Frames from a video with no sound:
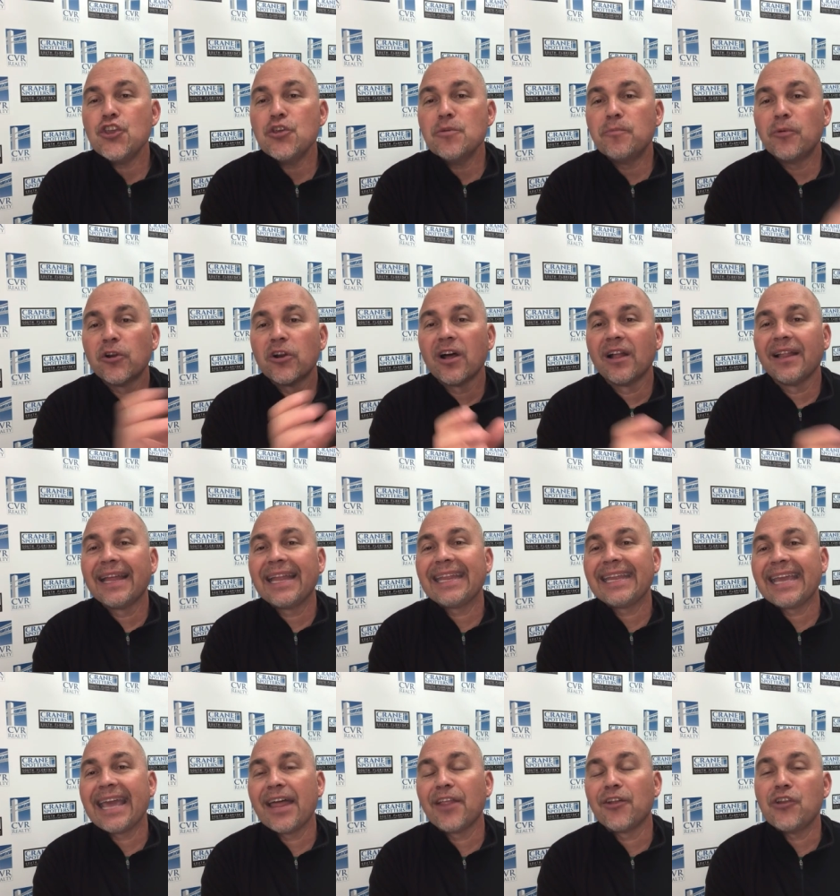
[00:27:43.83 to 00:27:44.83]
You put all
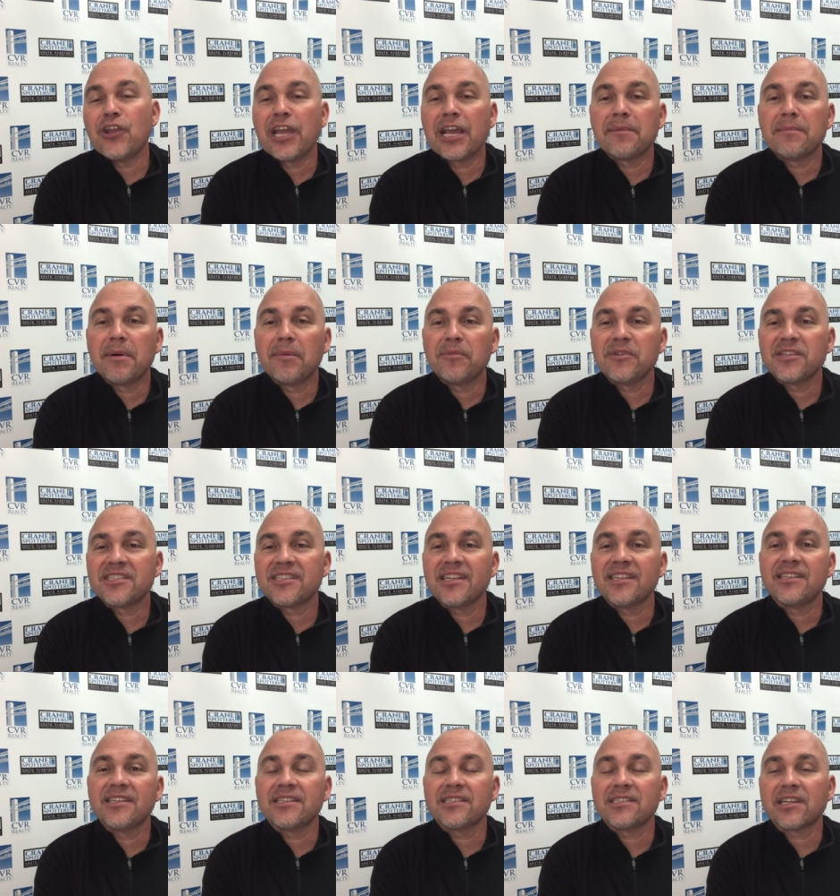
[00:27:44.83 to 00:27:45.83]
that together and you come up with
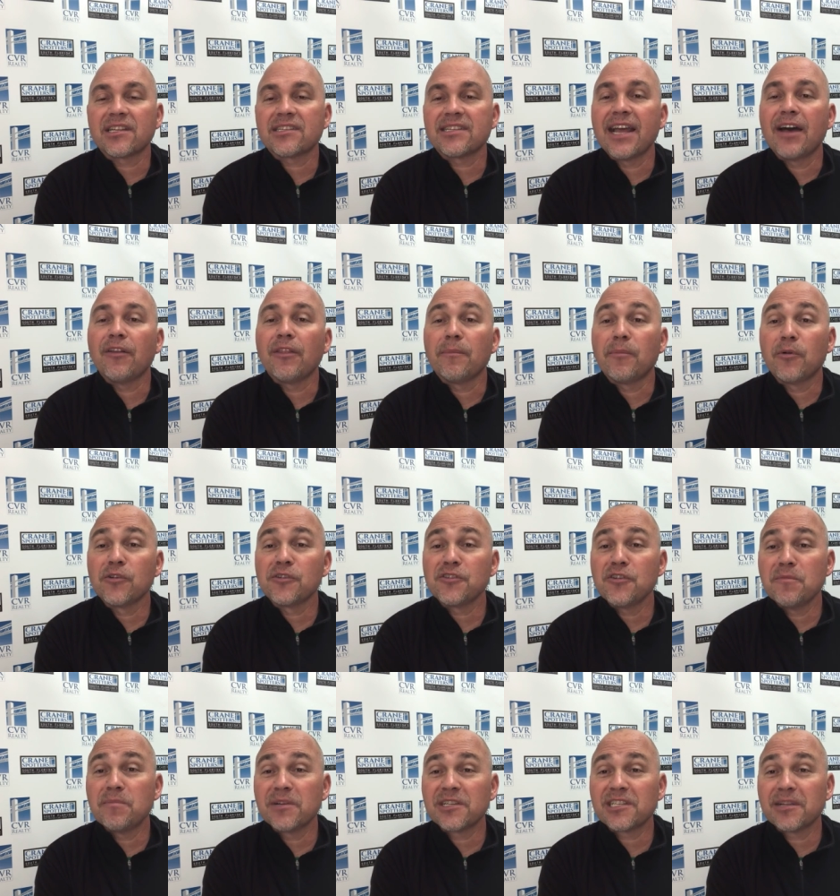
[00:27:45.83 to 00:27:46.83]
statistics. Now, the
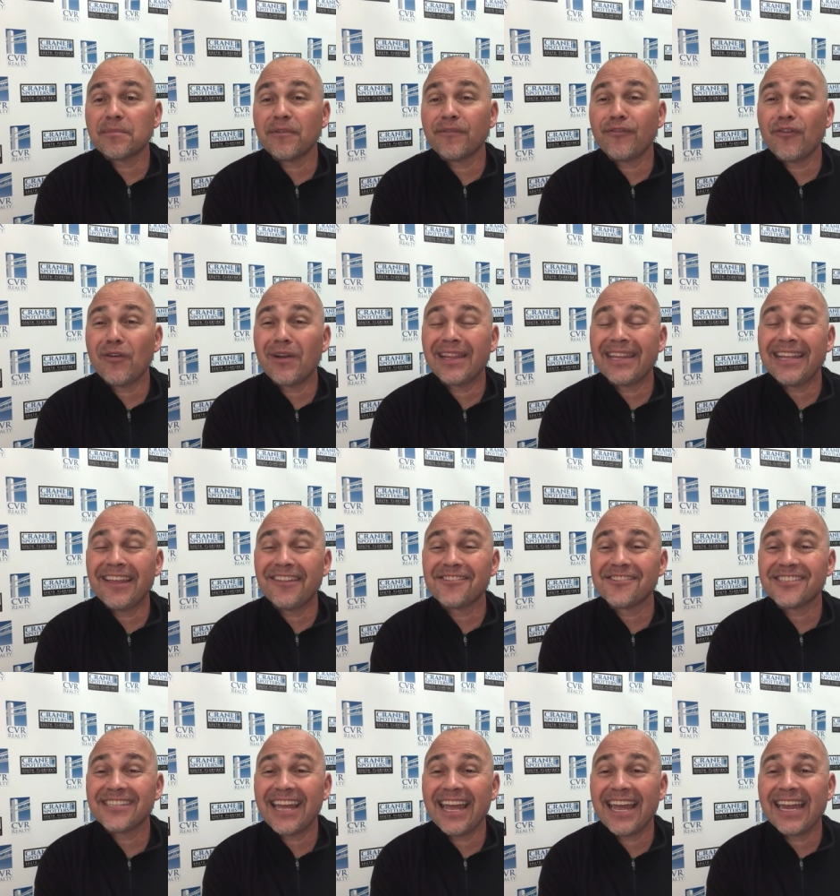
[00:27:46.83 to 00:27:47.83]
person who picks up the phone on the
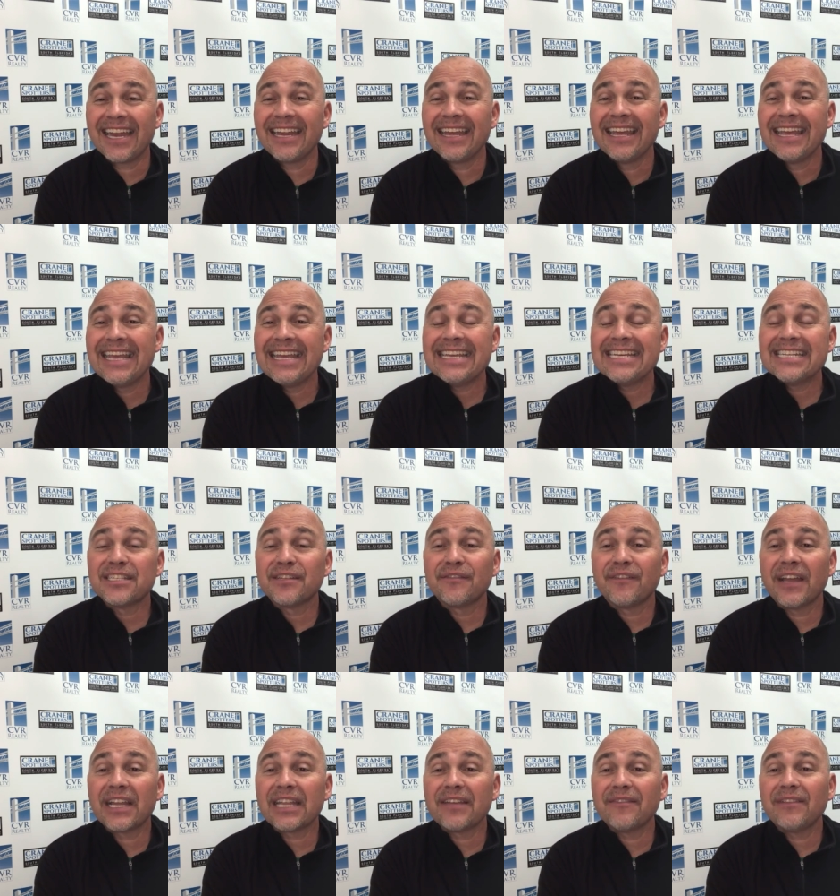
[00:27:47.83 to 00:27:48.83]
other side is
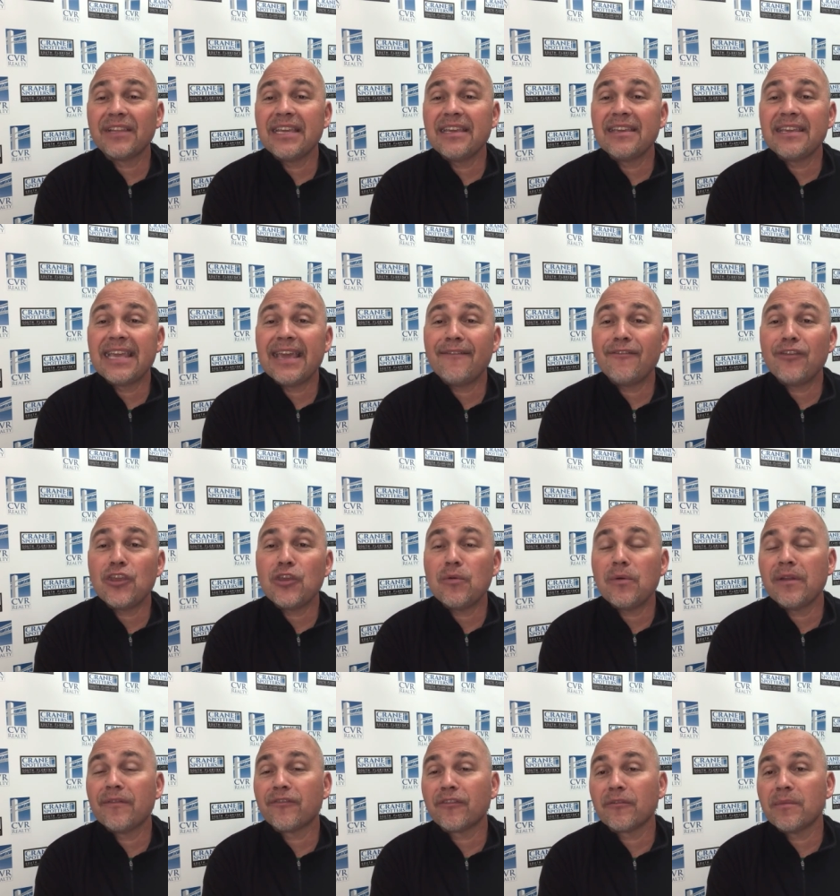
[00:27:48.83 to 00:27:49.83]
effectively giving
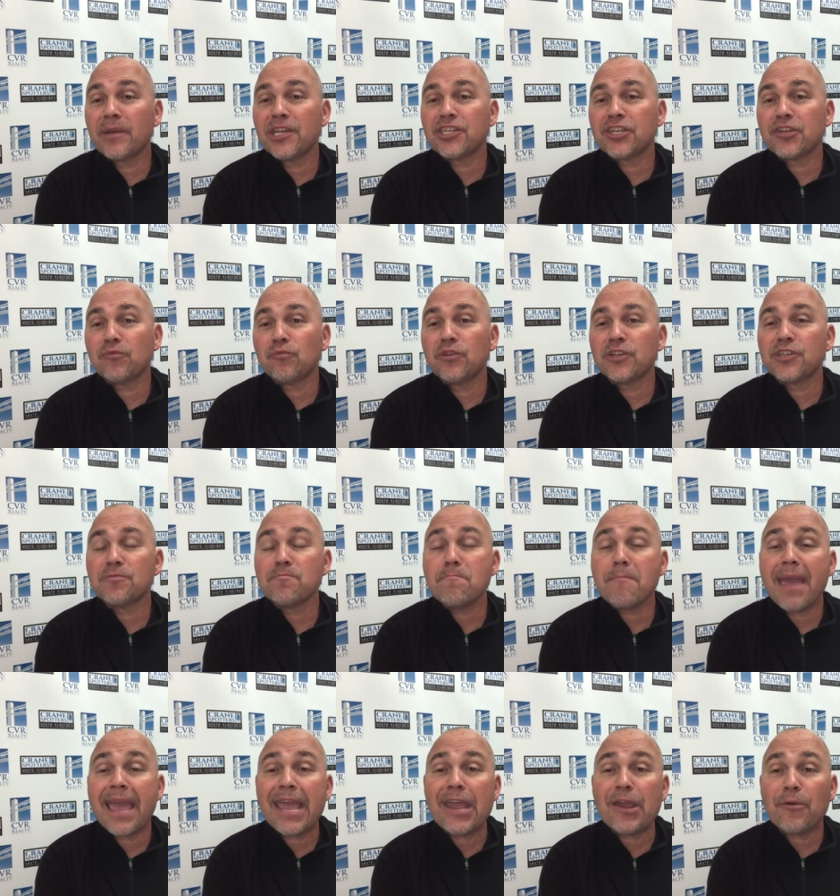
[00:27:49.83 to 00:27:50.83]
you information which
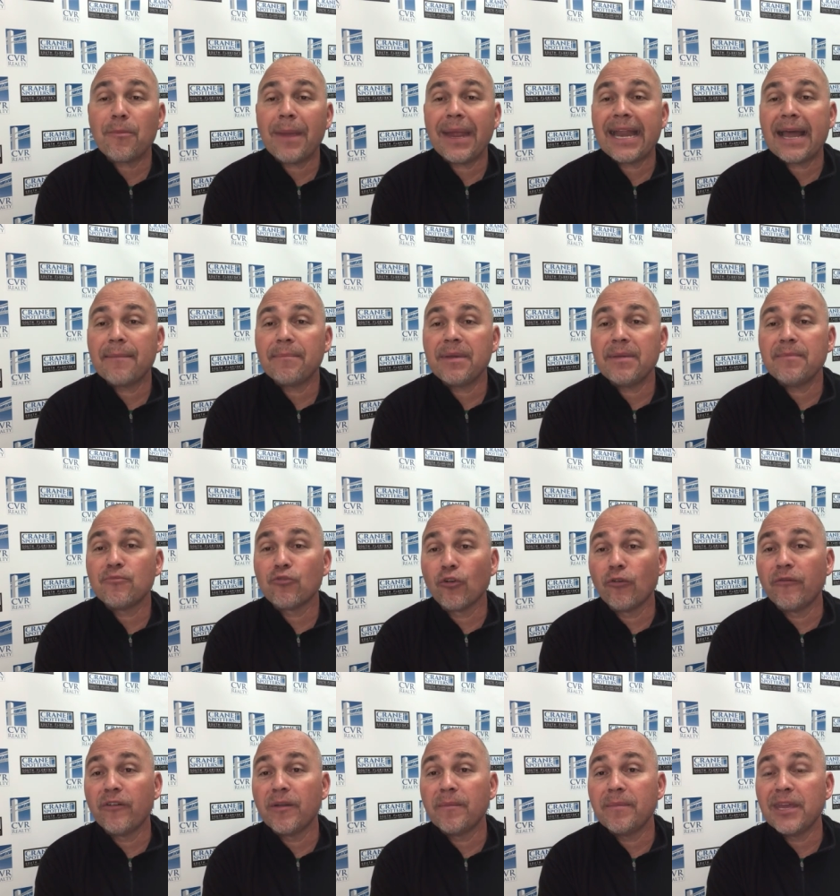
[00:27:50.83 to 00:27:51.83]
may or may not be
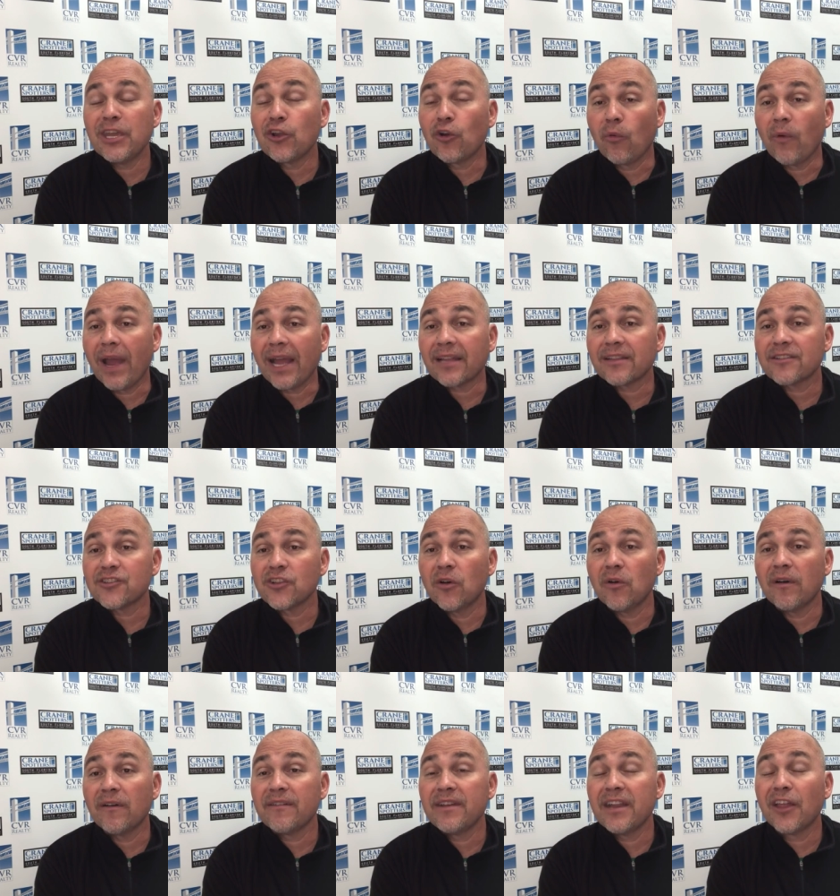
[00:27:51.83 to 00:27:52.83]
proven to be correct.
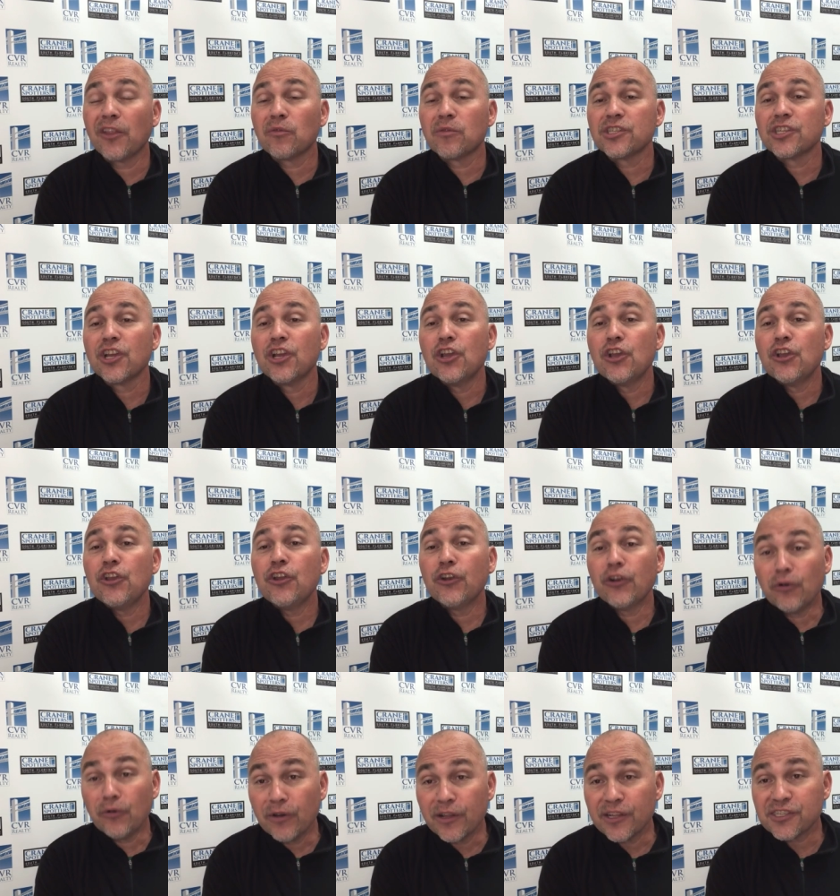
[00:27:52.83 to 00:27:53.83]
So in other words,
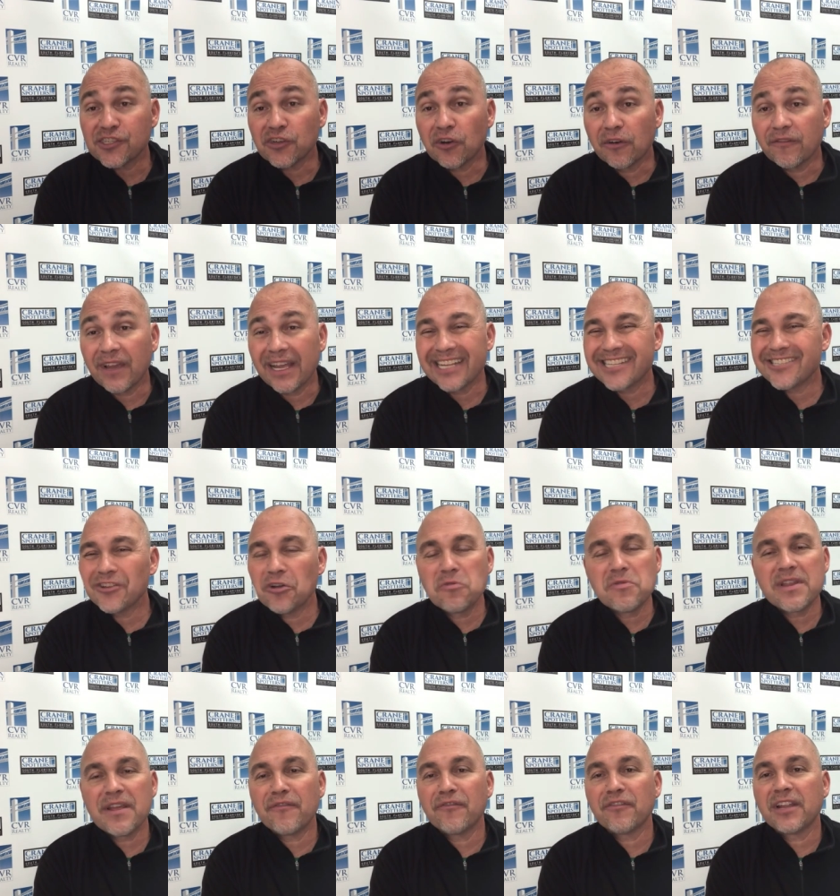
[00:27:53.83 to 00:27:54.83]
you're doing a survey. It's
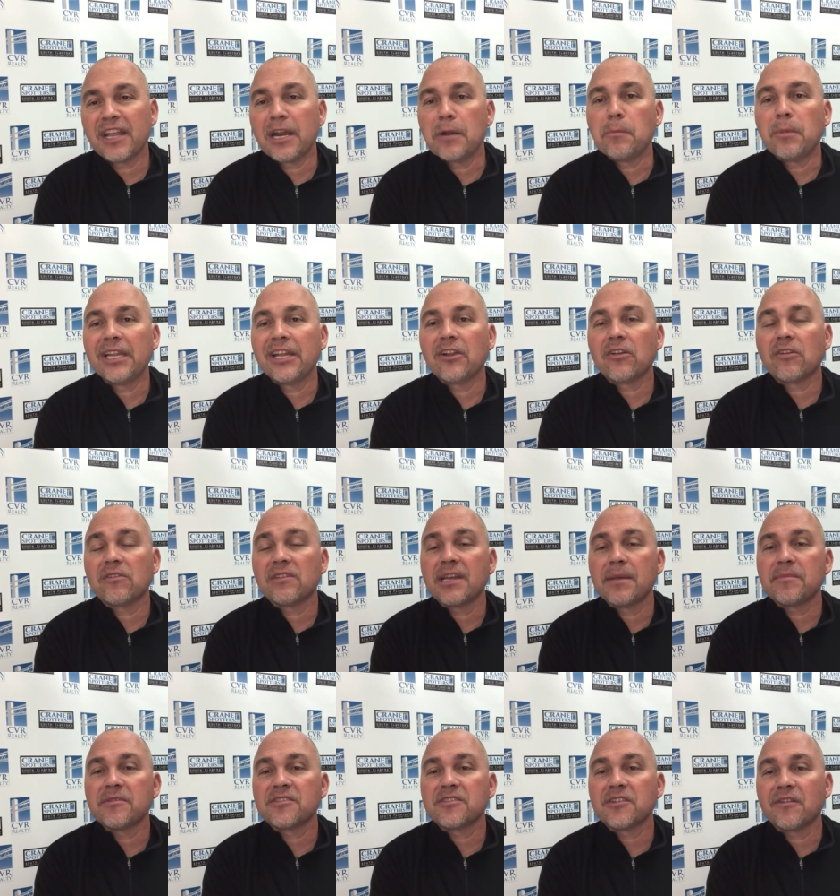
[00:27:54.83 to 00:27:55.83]
no different than a political
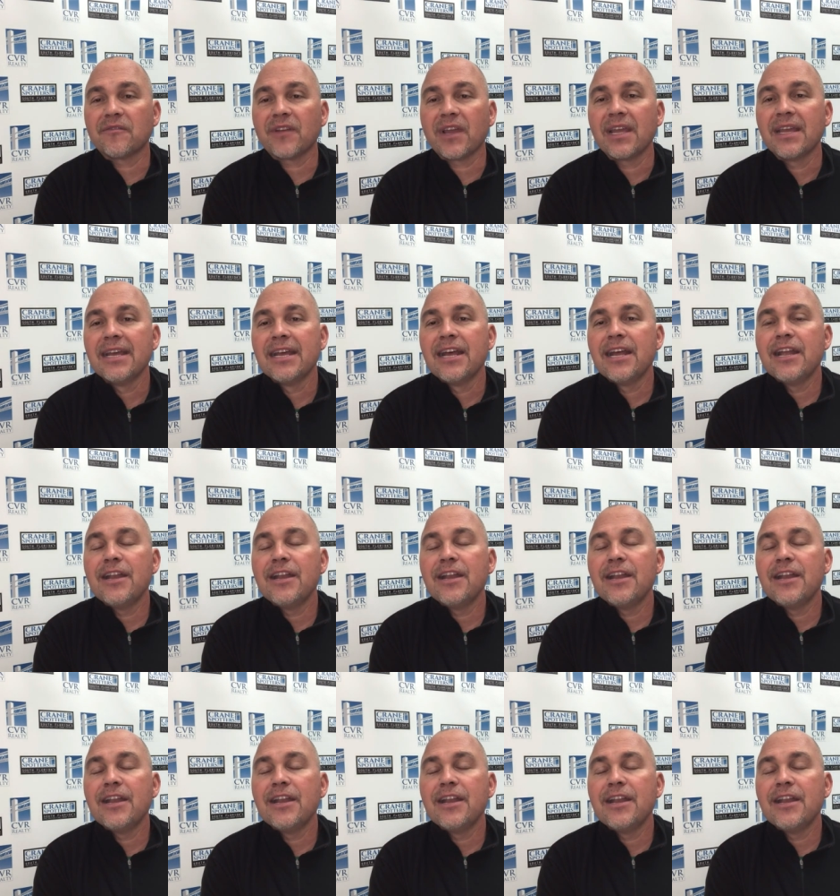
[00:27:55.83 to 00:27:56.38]
type of survey.